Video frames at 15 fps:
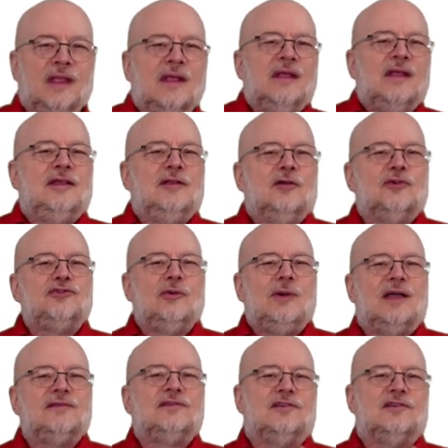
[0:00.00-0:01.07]
He also
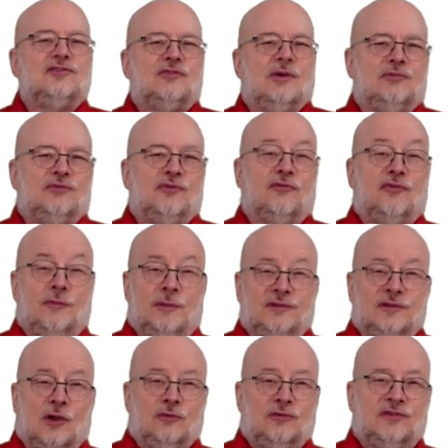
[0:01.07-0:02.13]
has a description from his
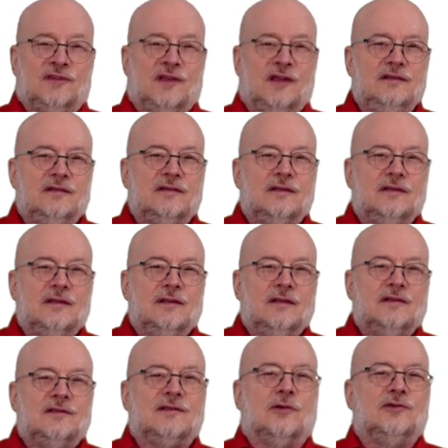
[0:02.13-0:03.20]
own site,
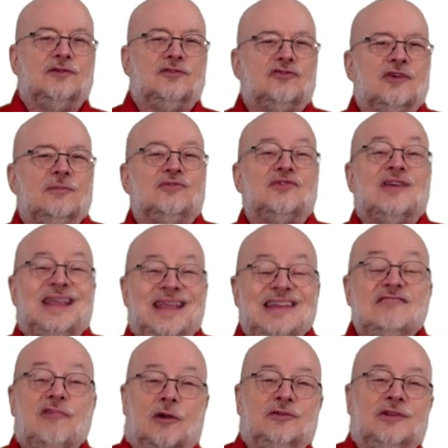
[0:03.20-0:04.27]
so a description he
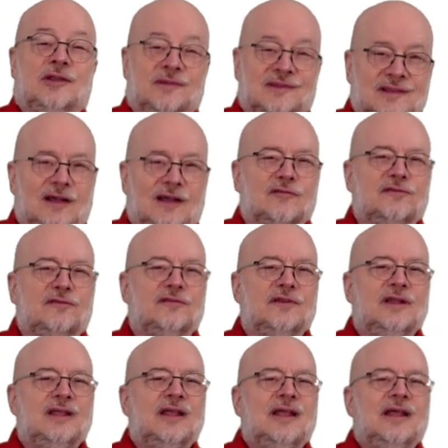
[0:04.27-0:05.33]
wrote himself,
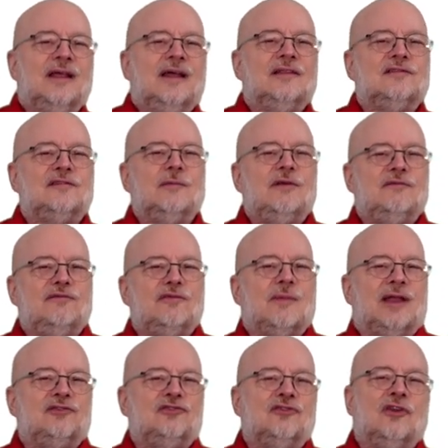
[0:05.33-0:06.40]
and some
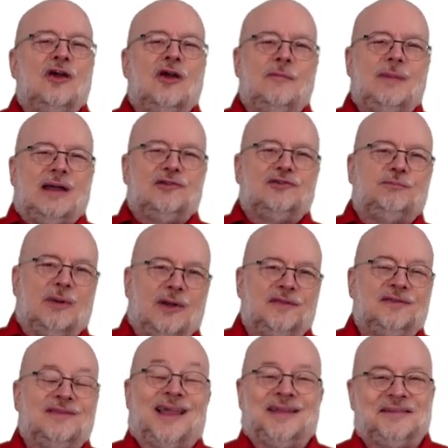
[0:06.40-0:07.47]
information about his birth
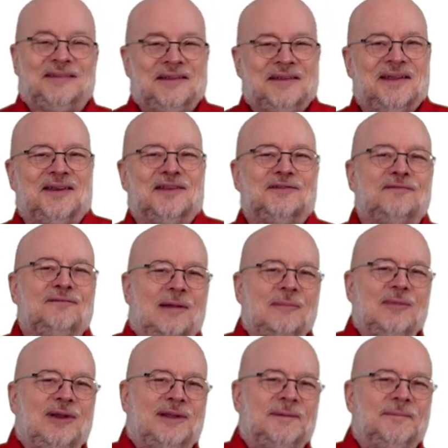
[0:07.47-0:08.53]
date and his
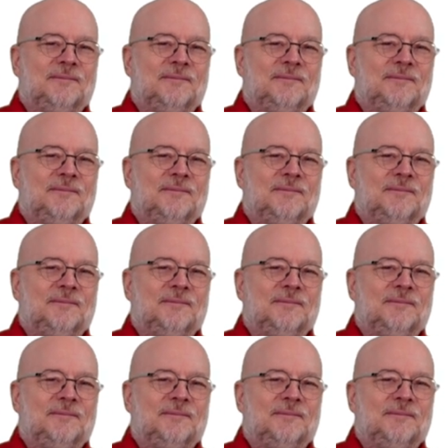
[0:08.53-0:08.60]
family.